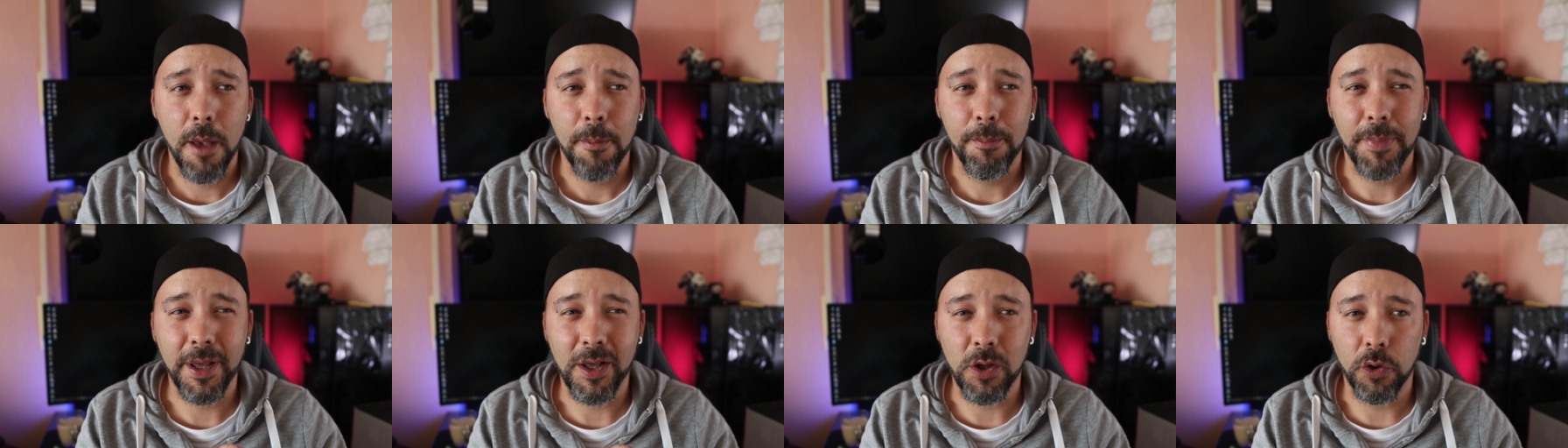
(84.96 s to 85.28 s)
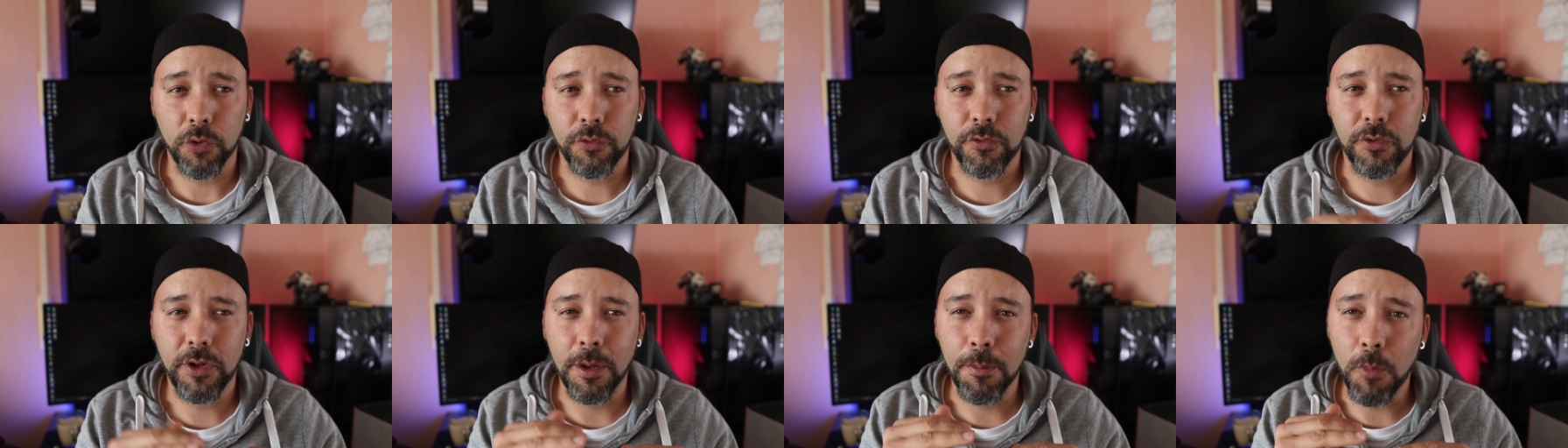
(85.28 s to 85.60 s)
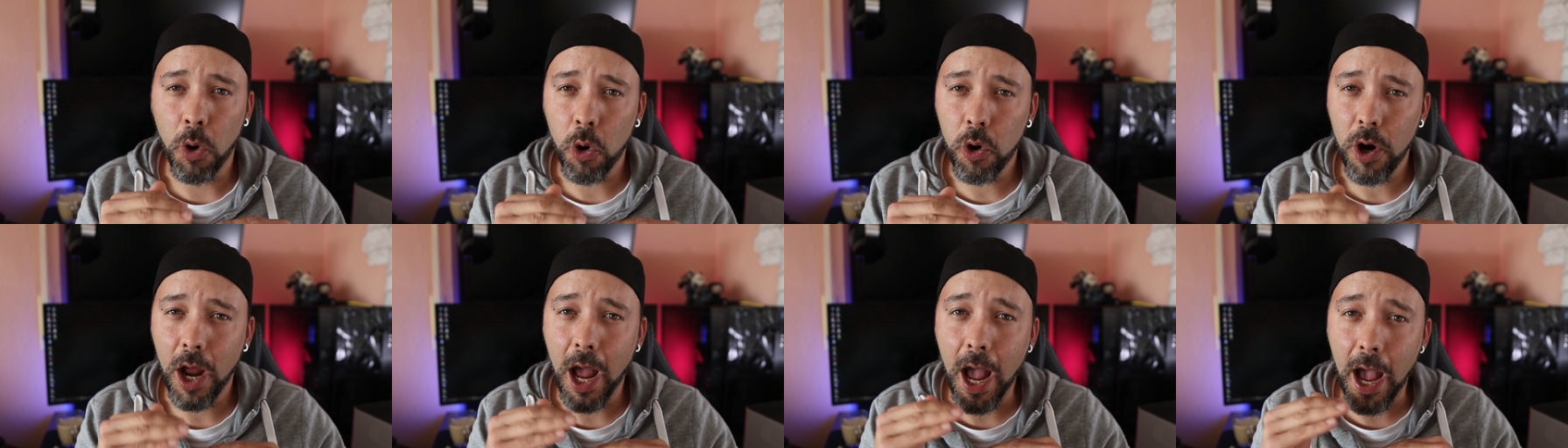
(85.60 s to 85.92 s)
Because the
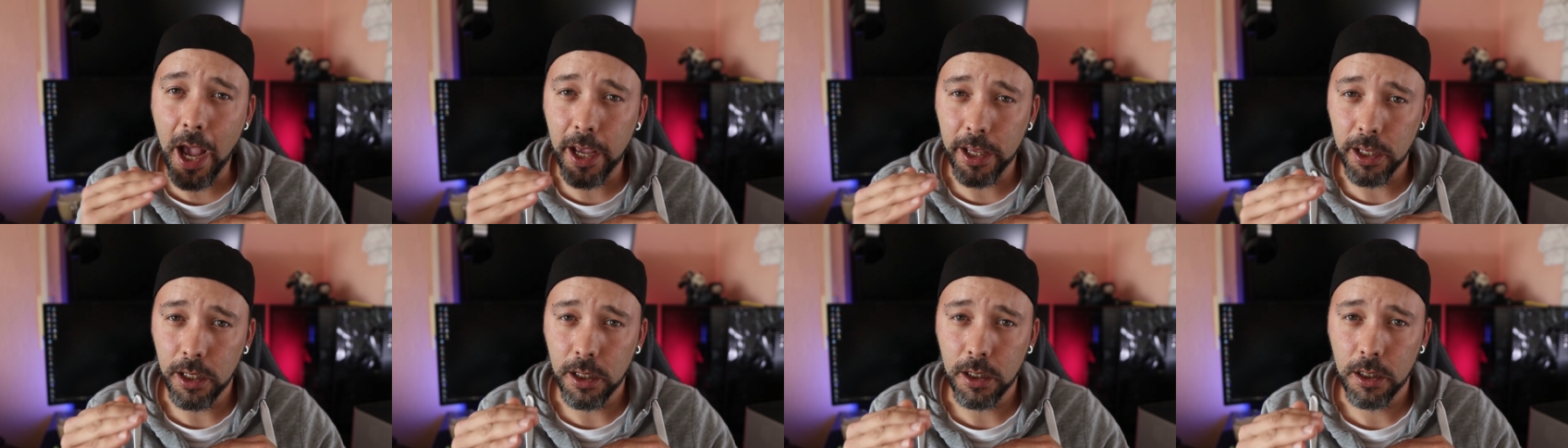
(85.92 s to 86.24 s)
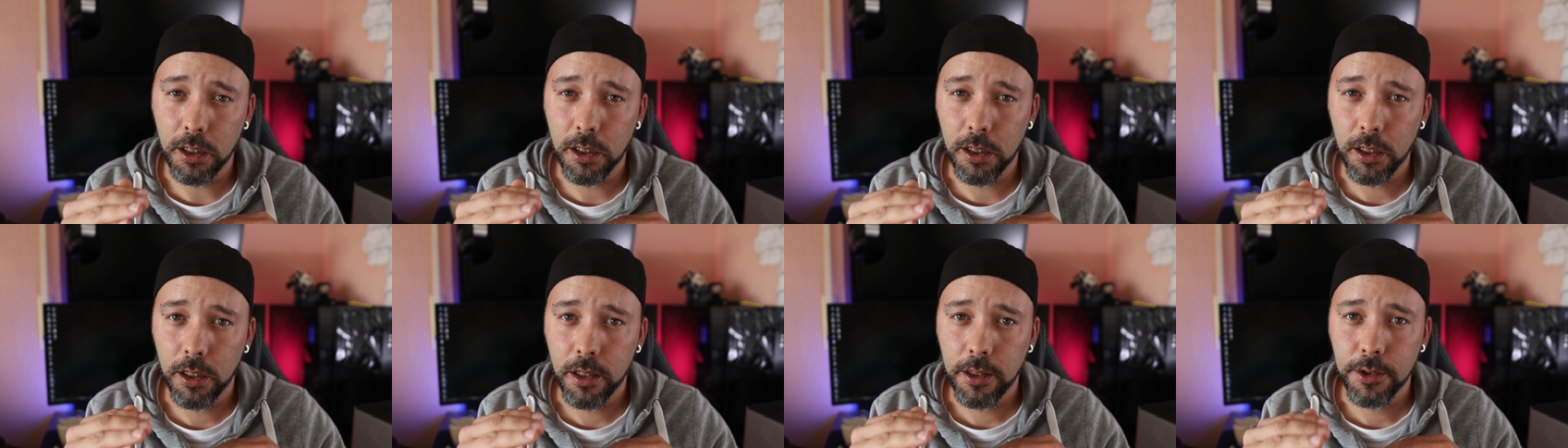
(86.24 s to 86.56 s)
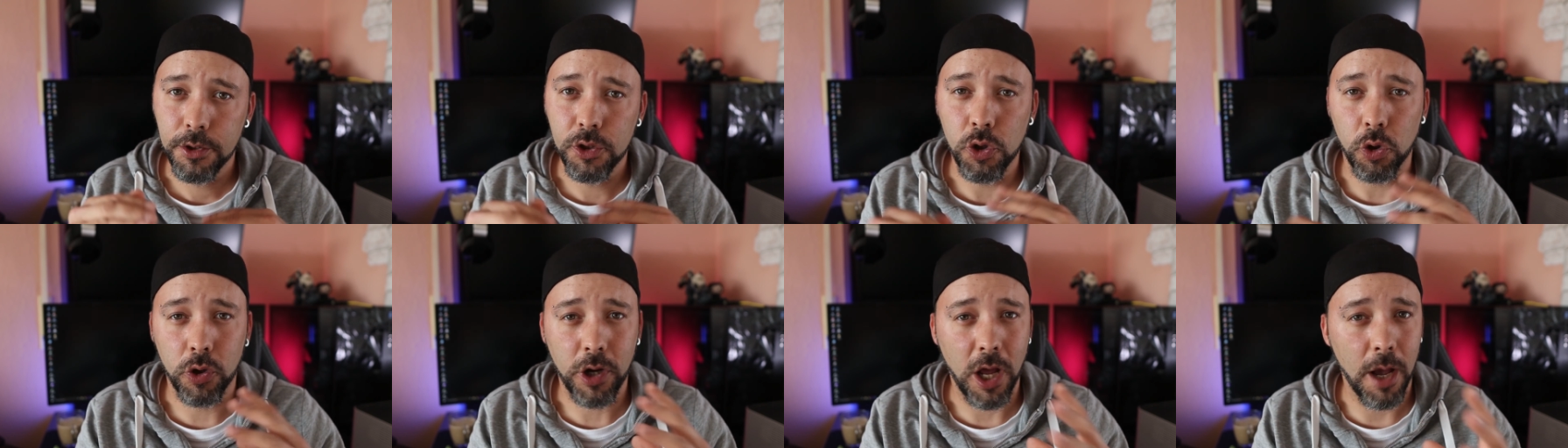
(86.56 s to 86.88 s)
more high
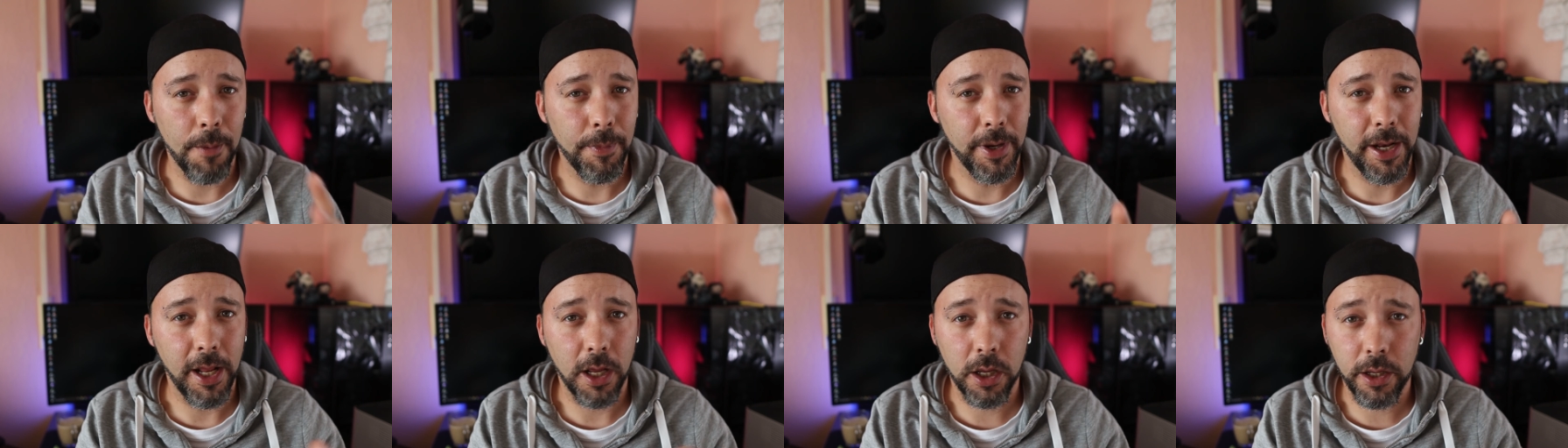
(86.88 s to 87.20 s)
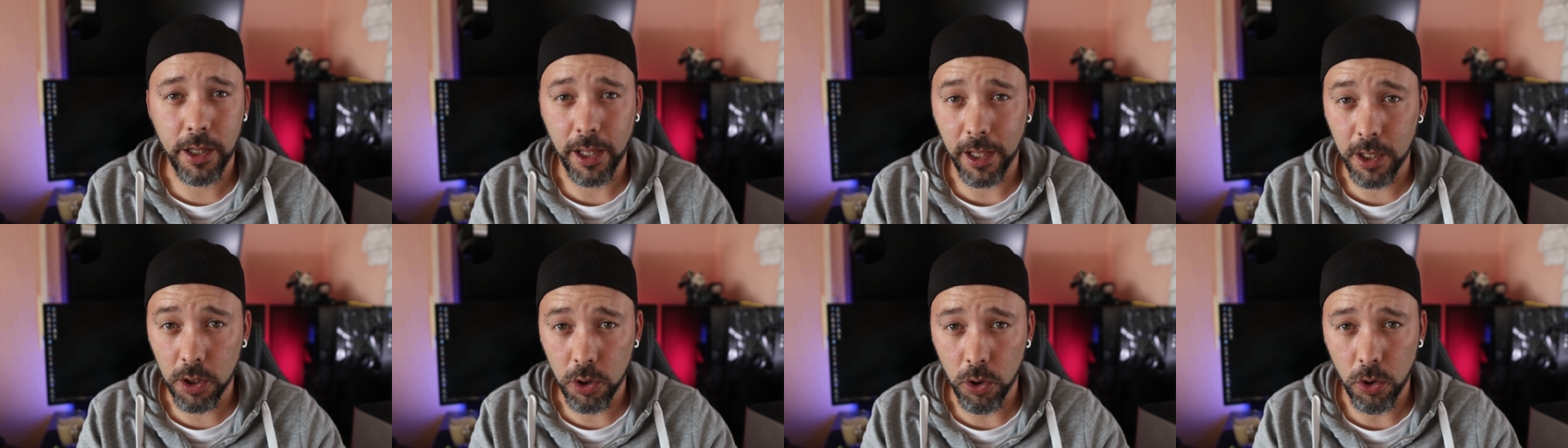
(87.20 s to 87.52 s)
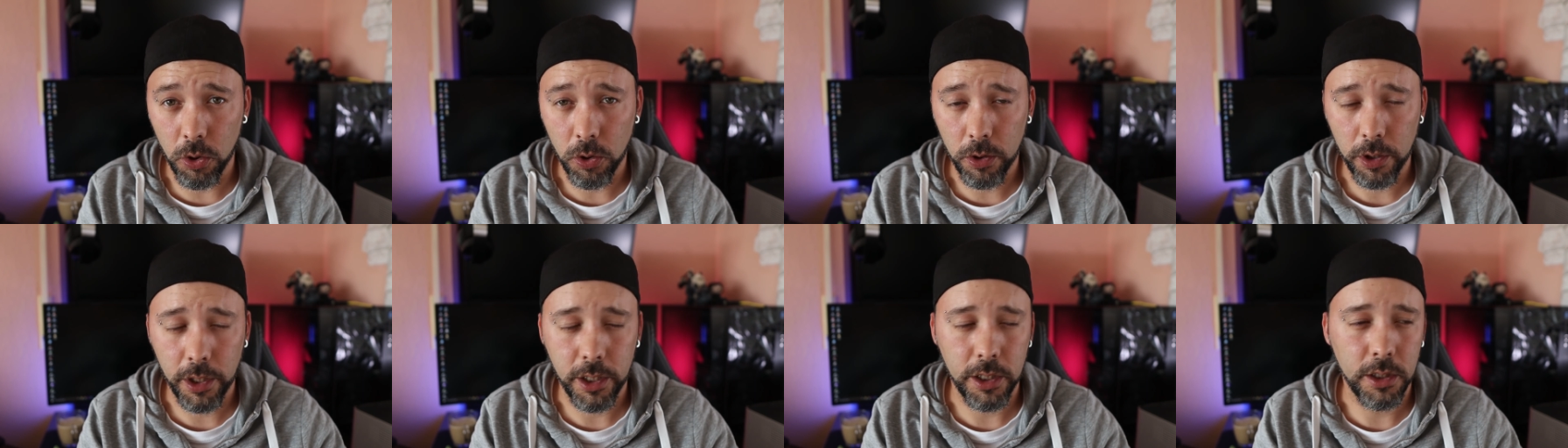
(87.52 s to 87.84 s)
your camera can
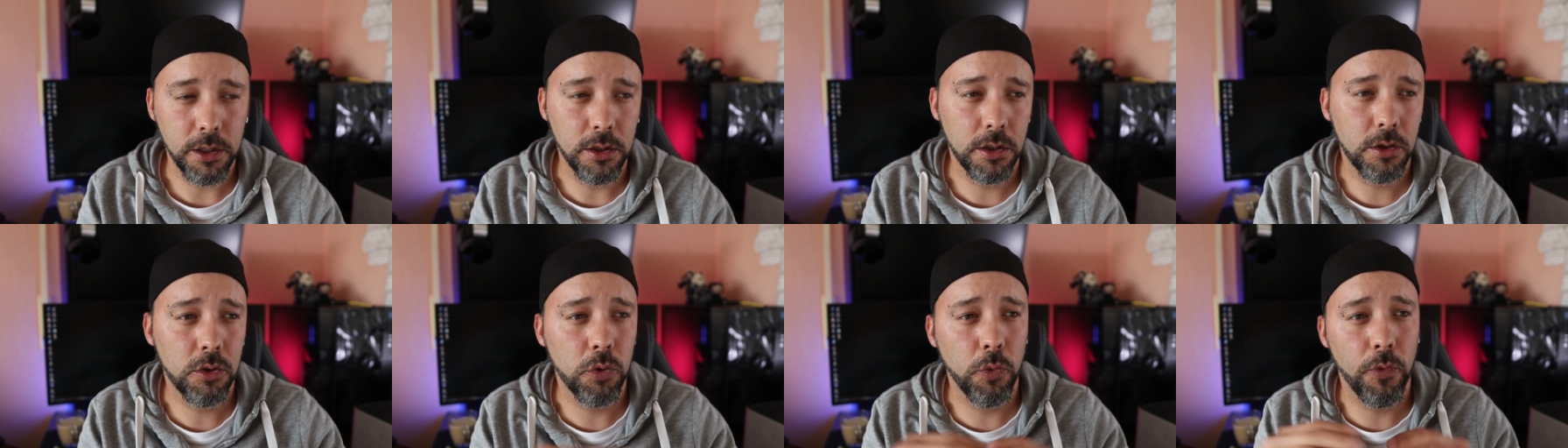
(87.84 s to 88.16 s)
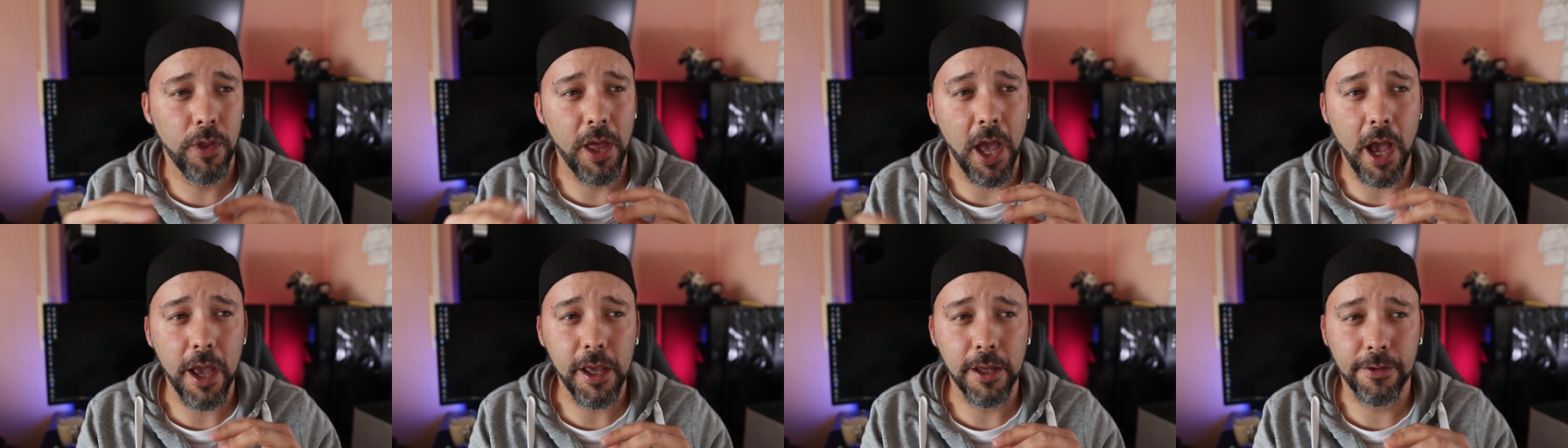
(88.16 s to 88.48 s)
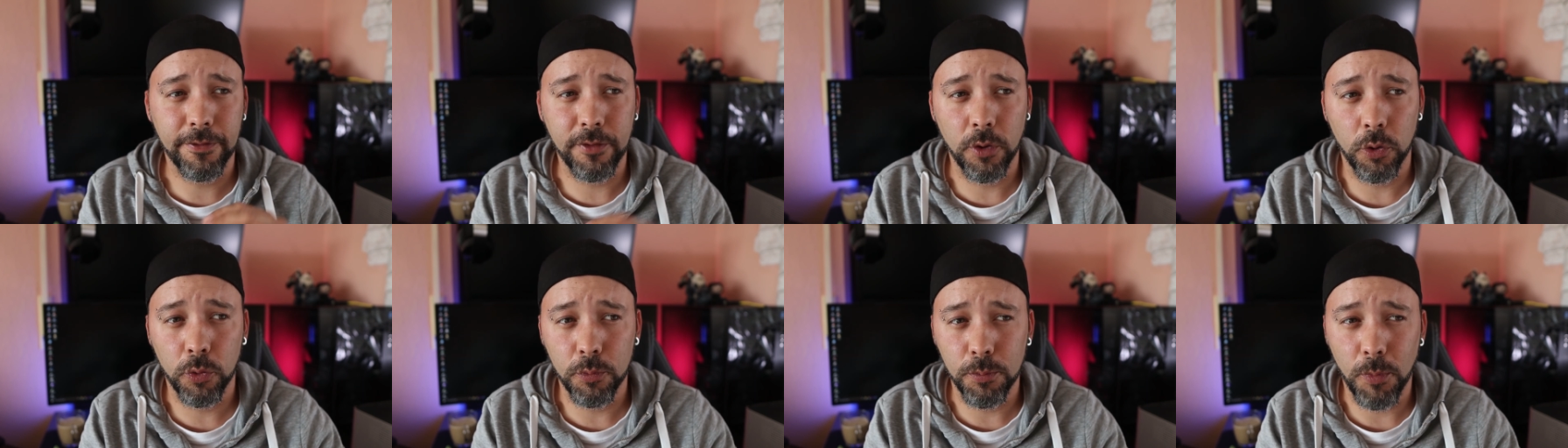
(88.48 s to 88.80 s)
go into the
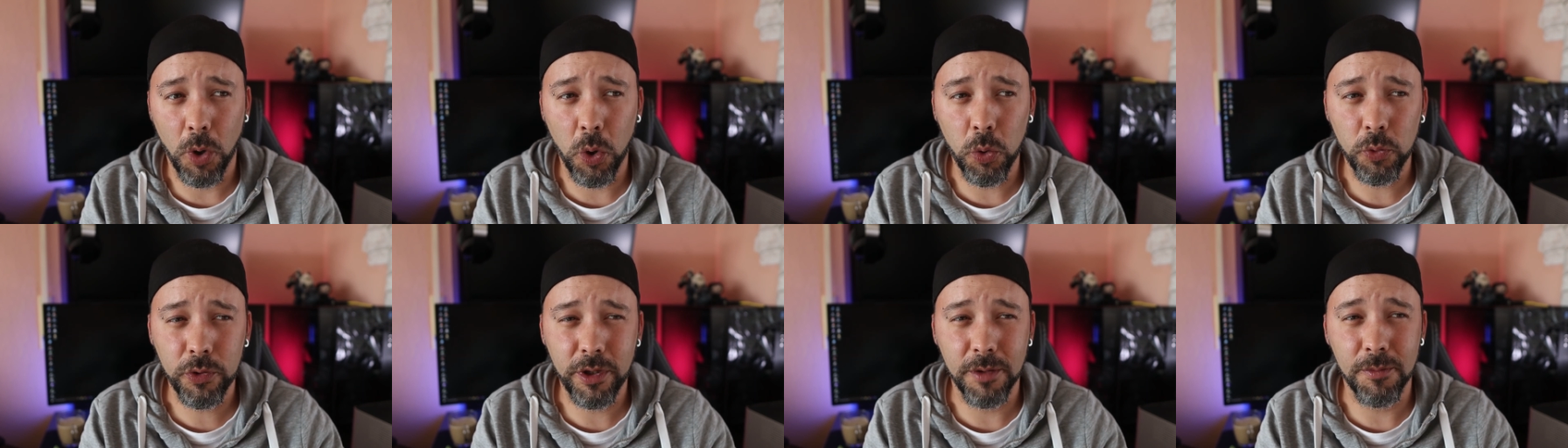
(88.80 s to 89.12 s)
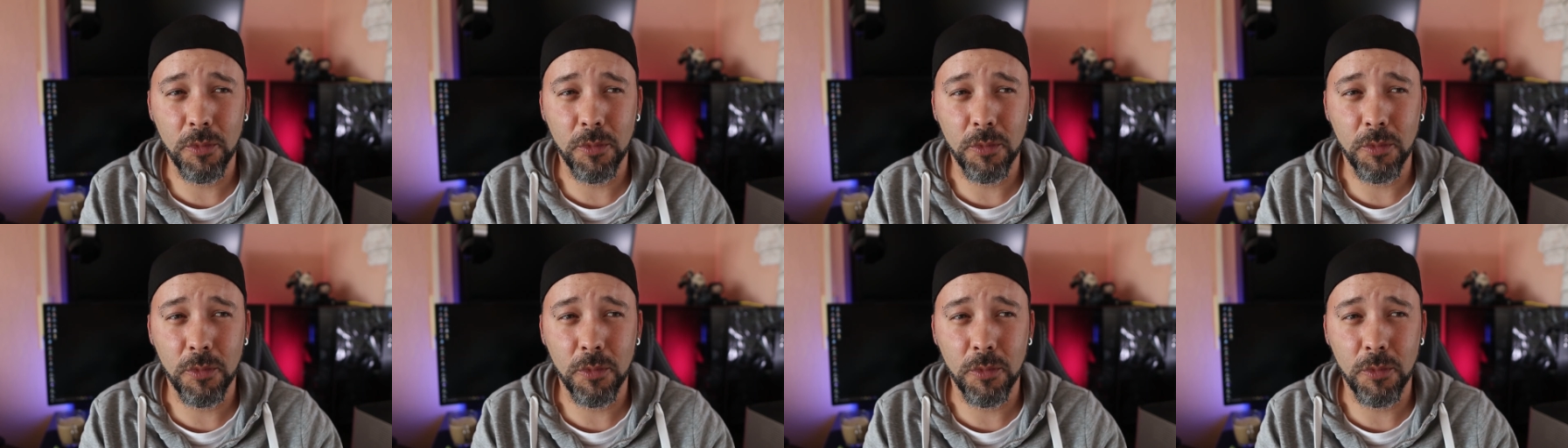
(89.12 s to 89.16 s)
ISO mode,